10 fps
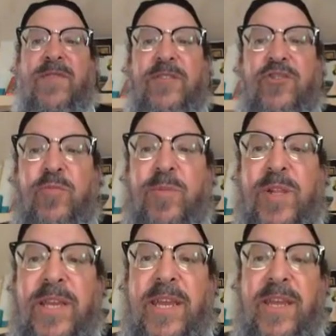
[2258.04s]
of the
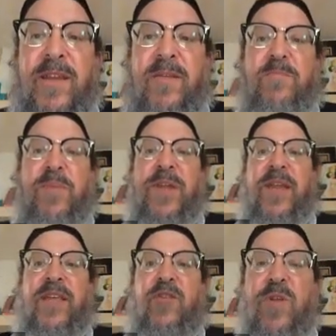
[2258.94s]
Jubilee,
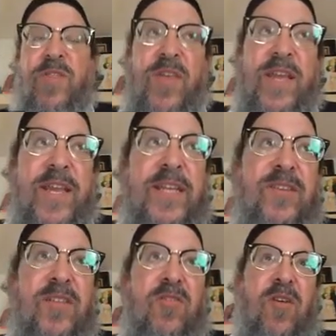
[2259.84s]
but you would think
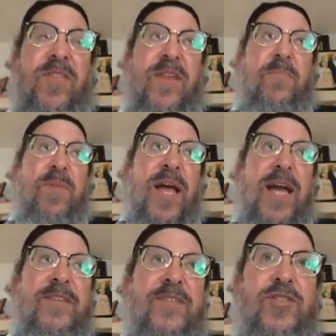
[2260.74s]
it's a law that
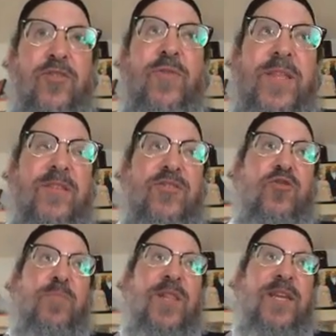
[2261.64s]
applies during the
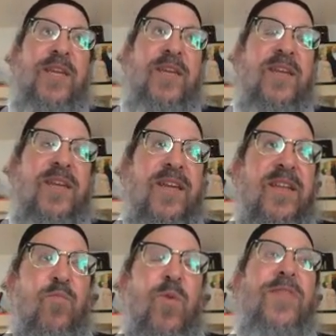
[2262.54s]
Jubilee
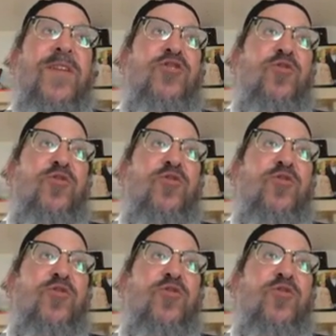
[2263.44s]
when the